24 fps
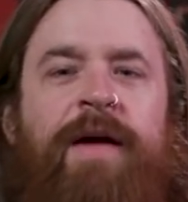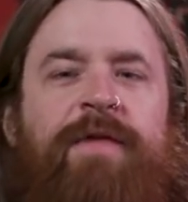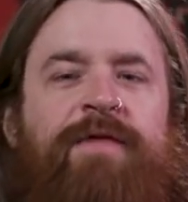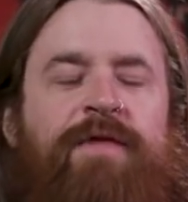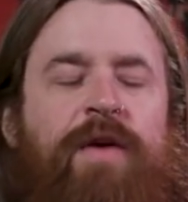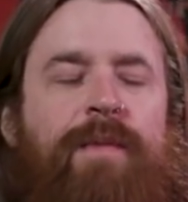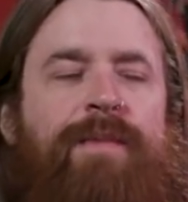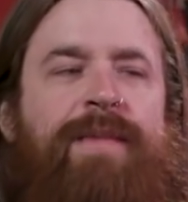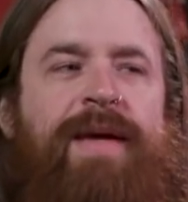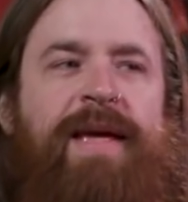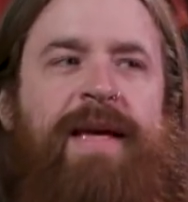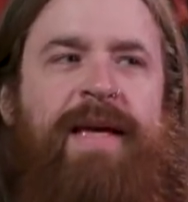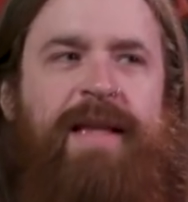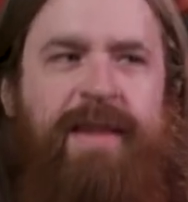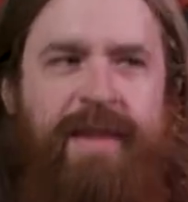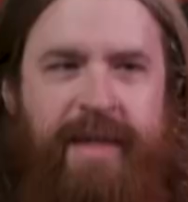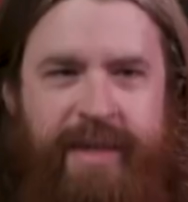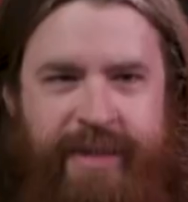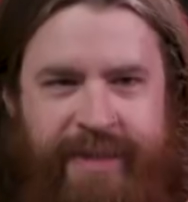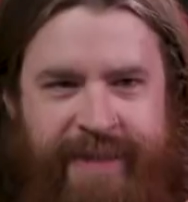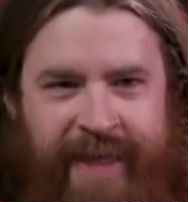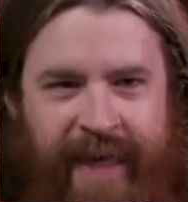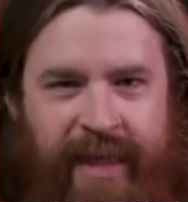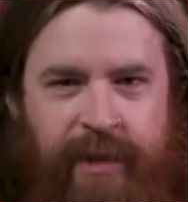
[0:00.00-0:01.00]
To me, the
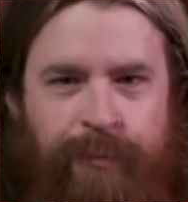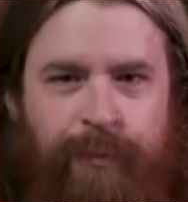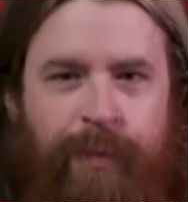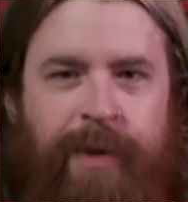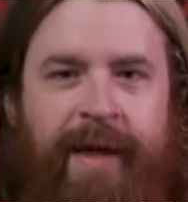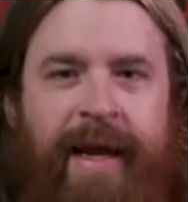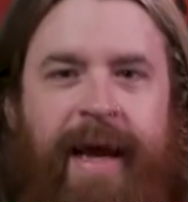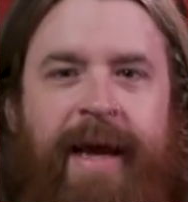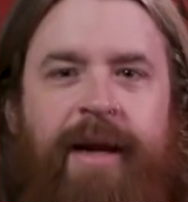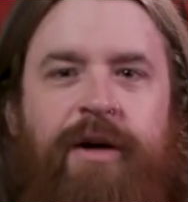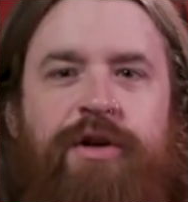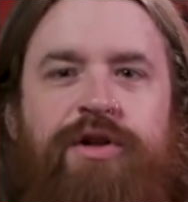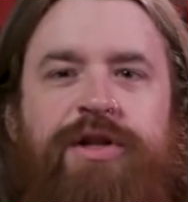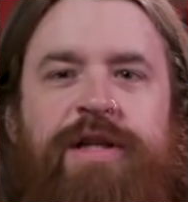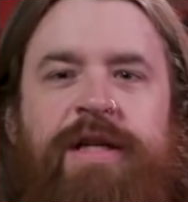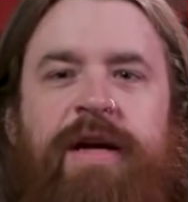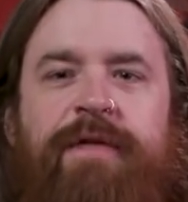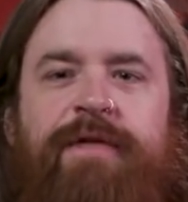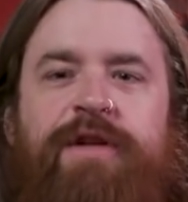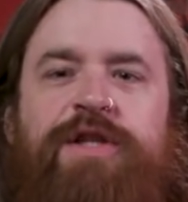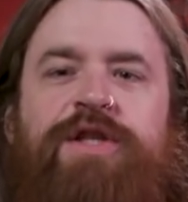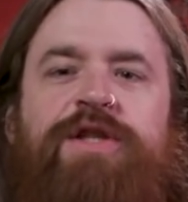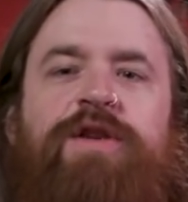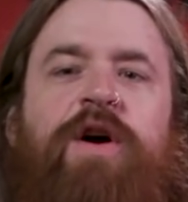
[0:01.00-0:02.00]
desperate energy
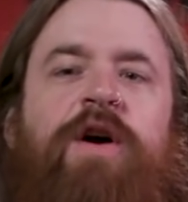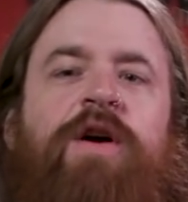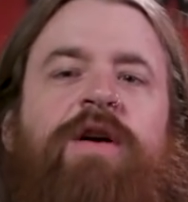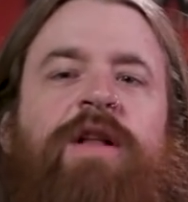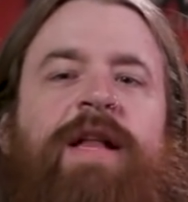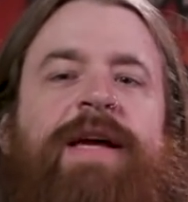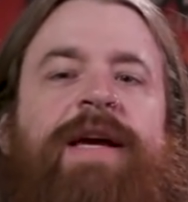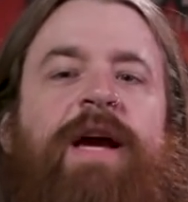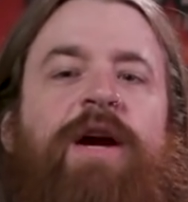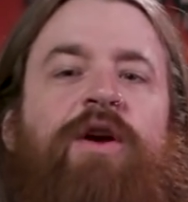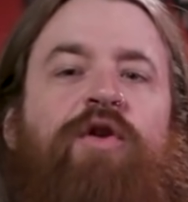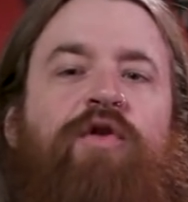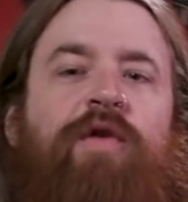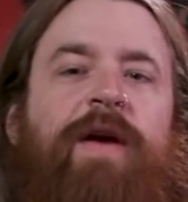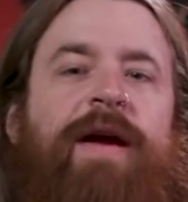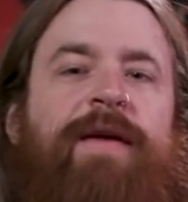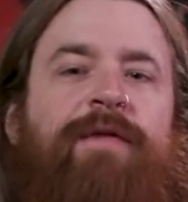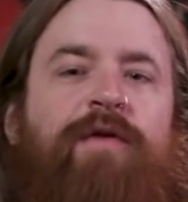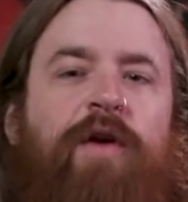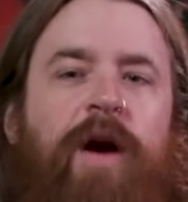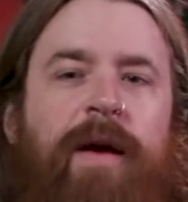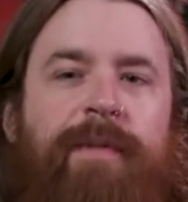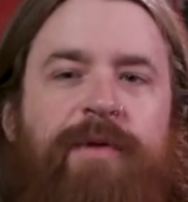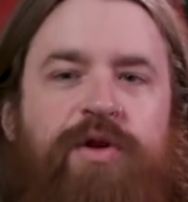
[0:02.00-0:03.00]
of a song like A
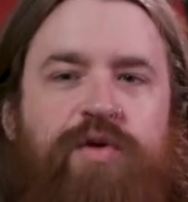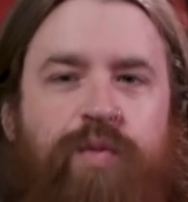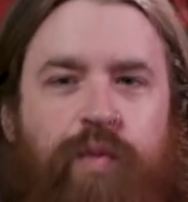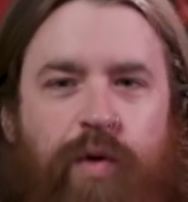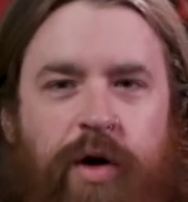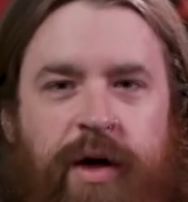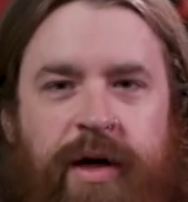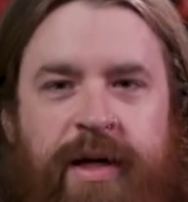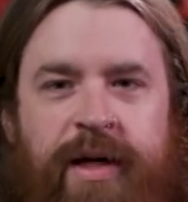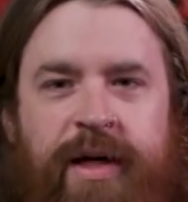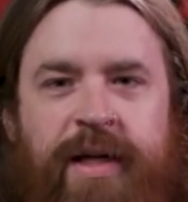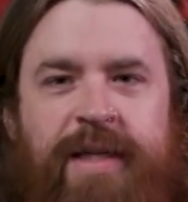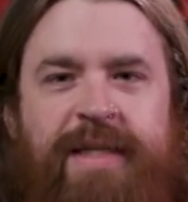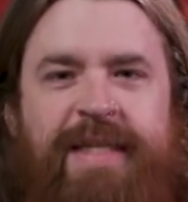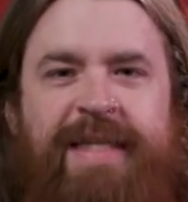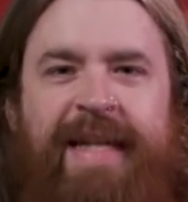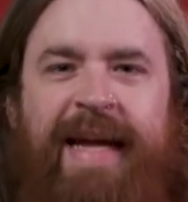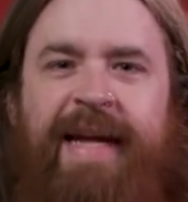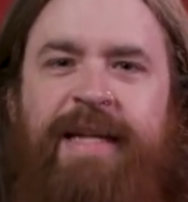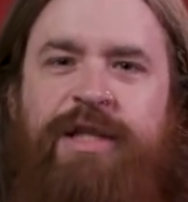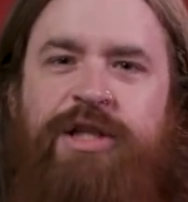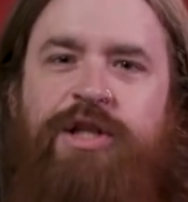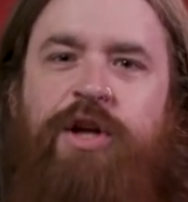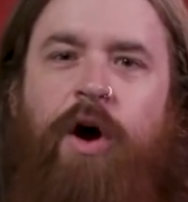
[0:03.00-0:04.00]
Grave Robber's Work
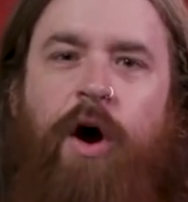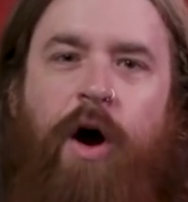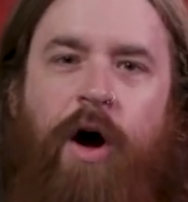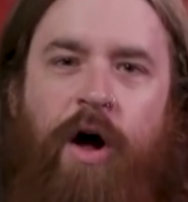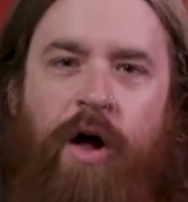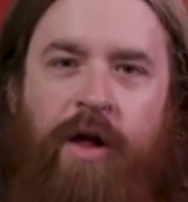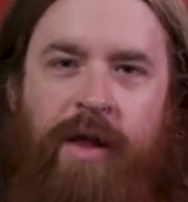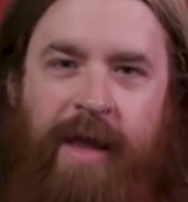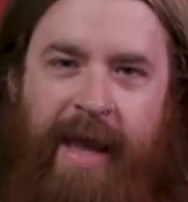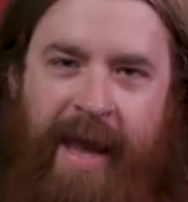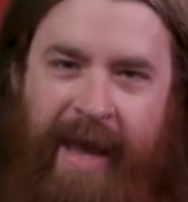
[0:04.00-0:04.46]
stands tall